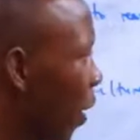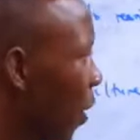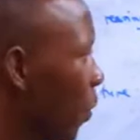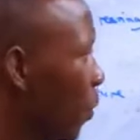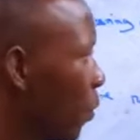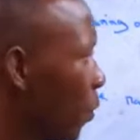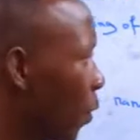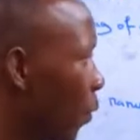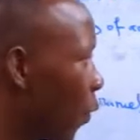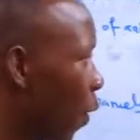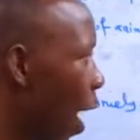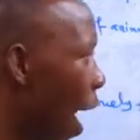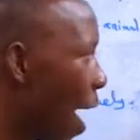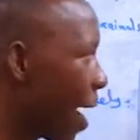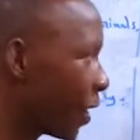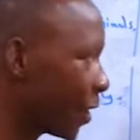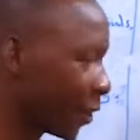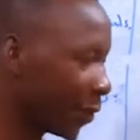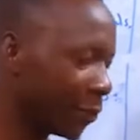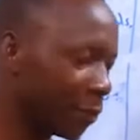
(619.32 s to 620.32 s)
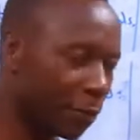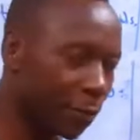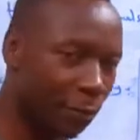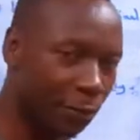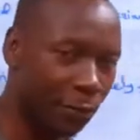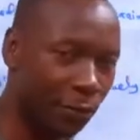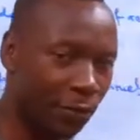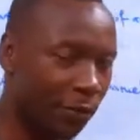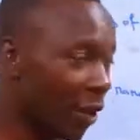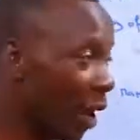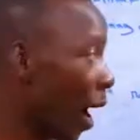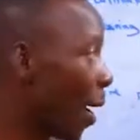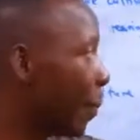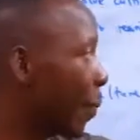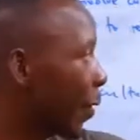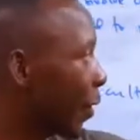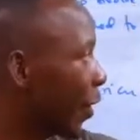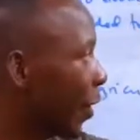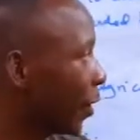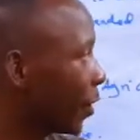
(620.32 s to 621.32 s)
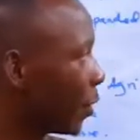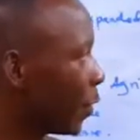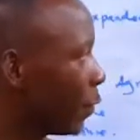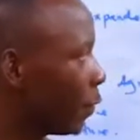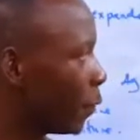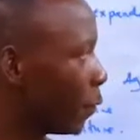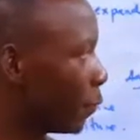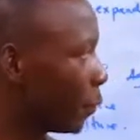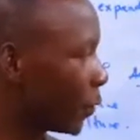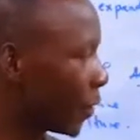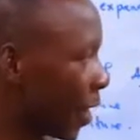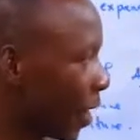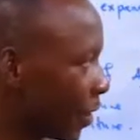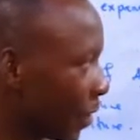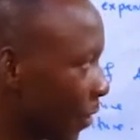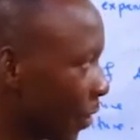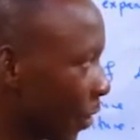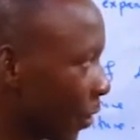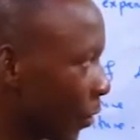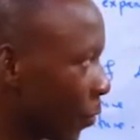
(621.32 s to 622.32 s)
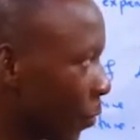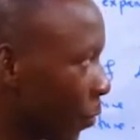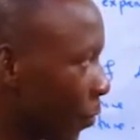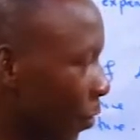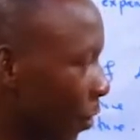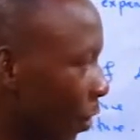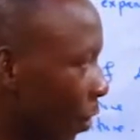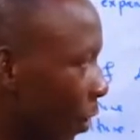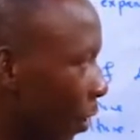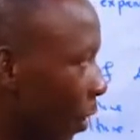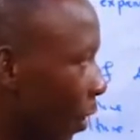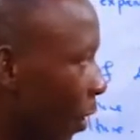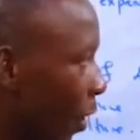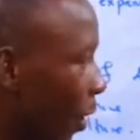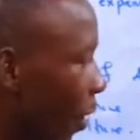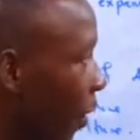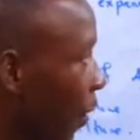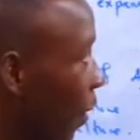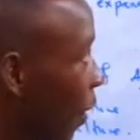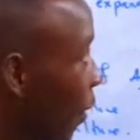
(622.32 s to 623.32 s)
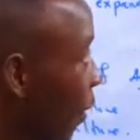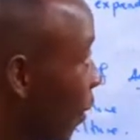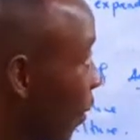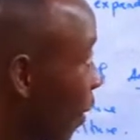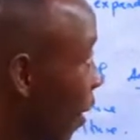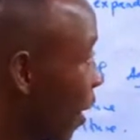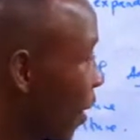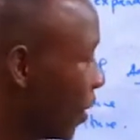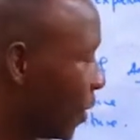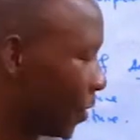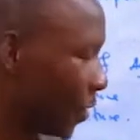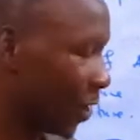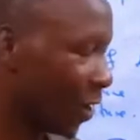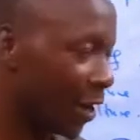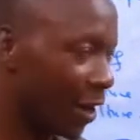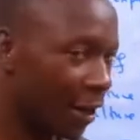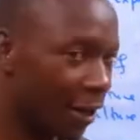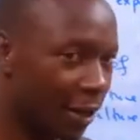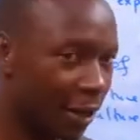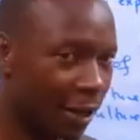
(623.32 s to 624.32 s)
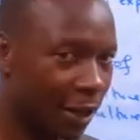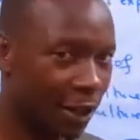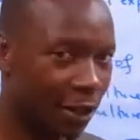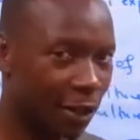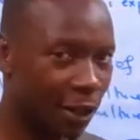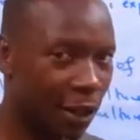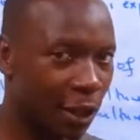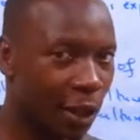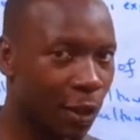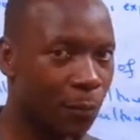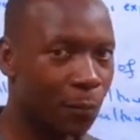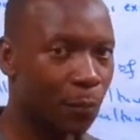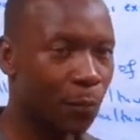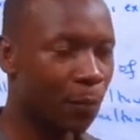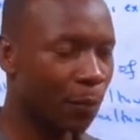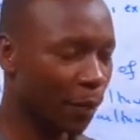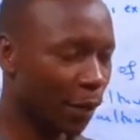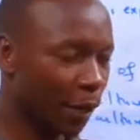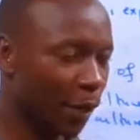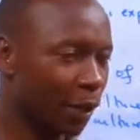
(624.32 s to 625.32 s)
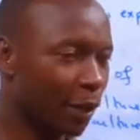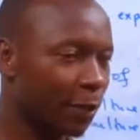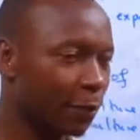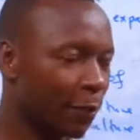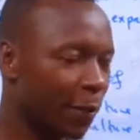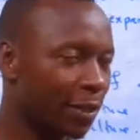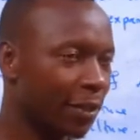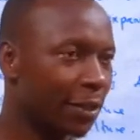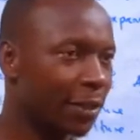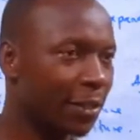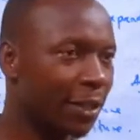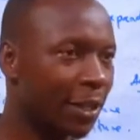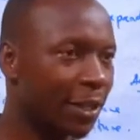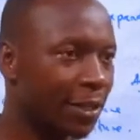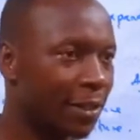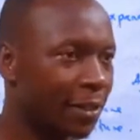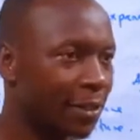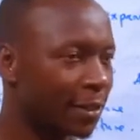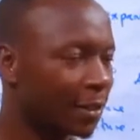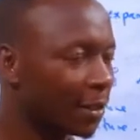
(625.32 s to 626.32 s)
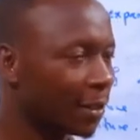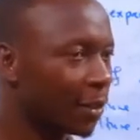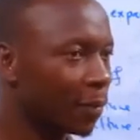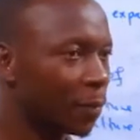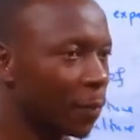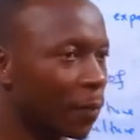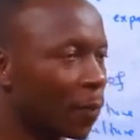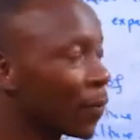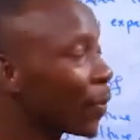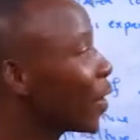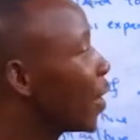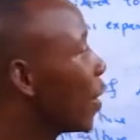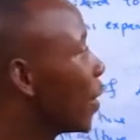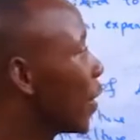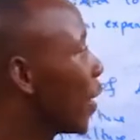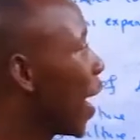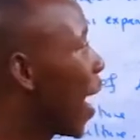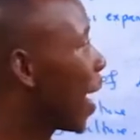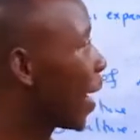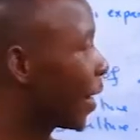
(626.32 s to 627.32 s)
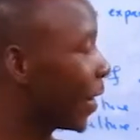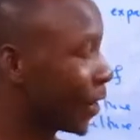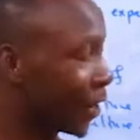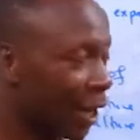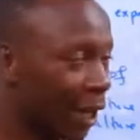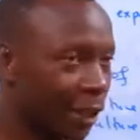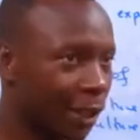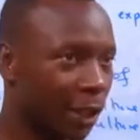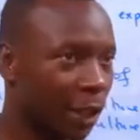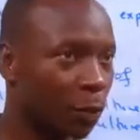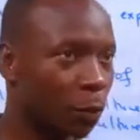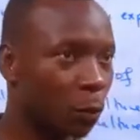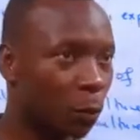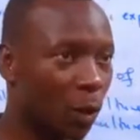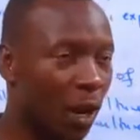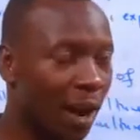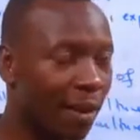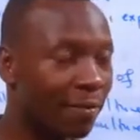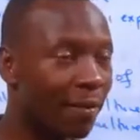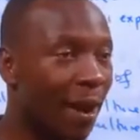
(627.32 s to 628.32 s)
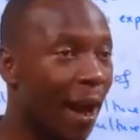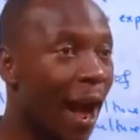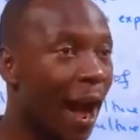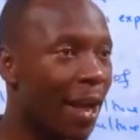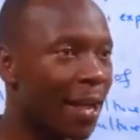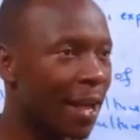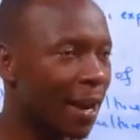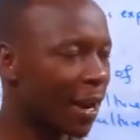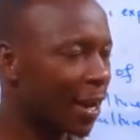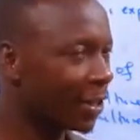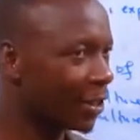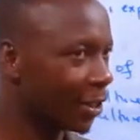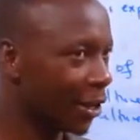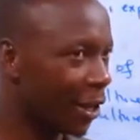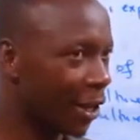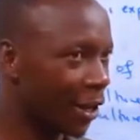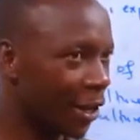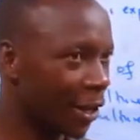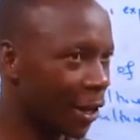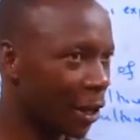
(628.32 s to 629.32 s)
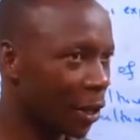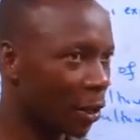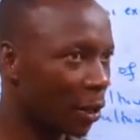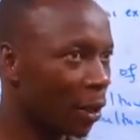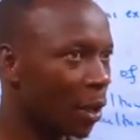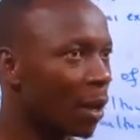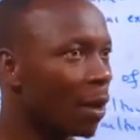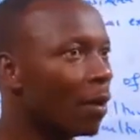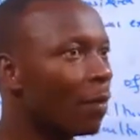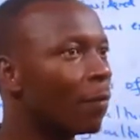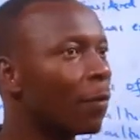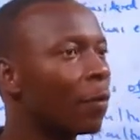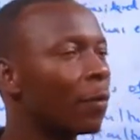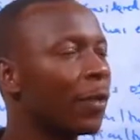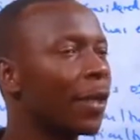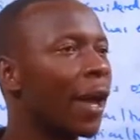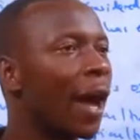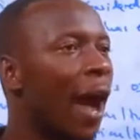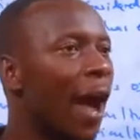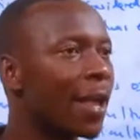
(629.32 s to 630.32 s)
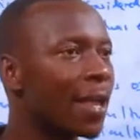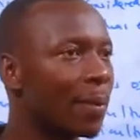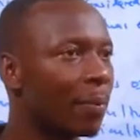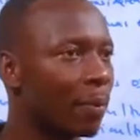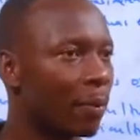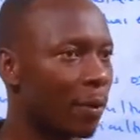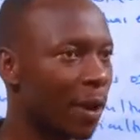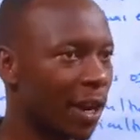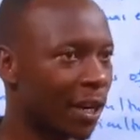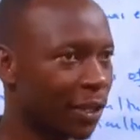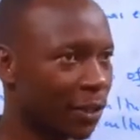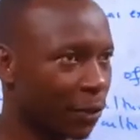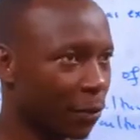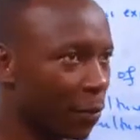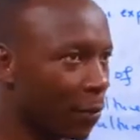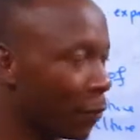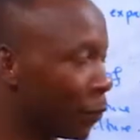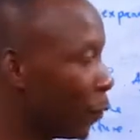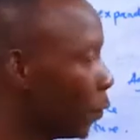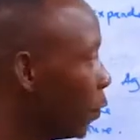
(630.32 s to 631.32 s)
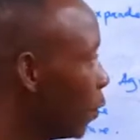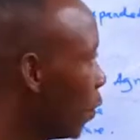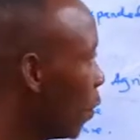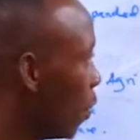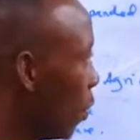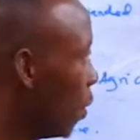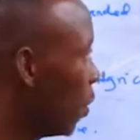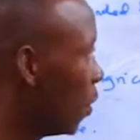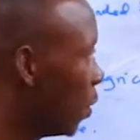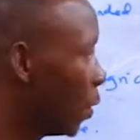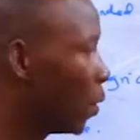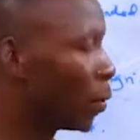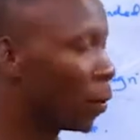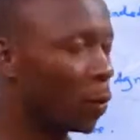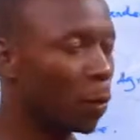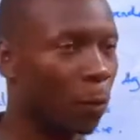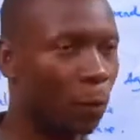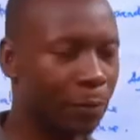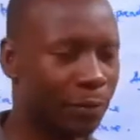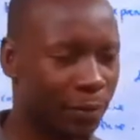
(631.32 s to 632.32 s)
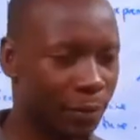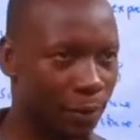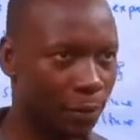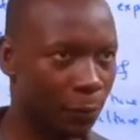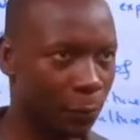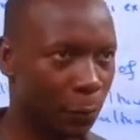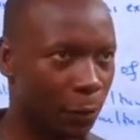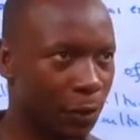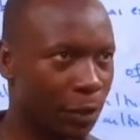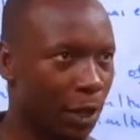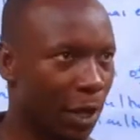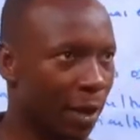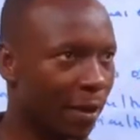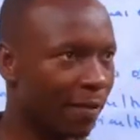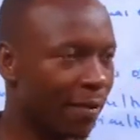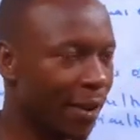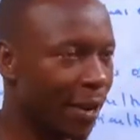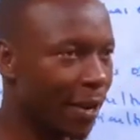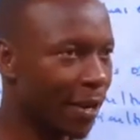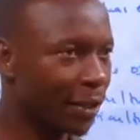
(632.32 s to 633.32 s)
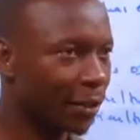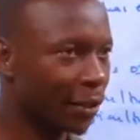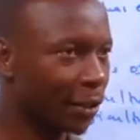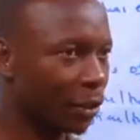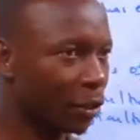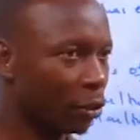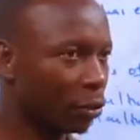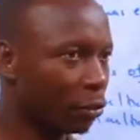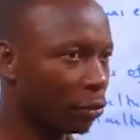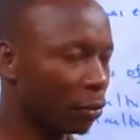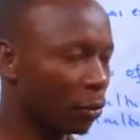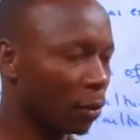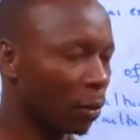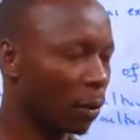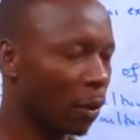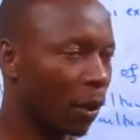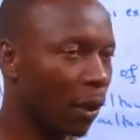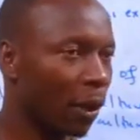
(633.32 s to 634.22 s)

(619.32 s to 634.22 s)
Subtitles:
the use of higher technology, the application of science technology in this large-scale agriculture, it facilitates the agriculture to cover higher large area for the higher production of crops, which are very essential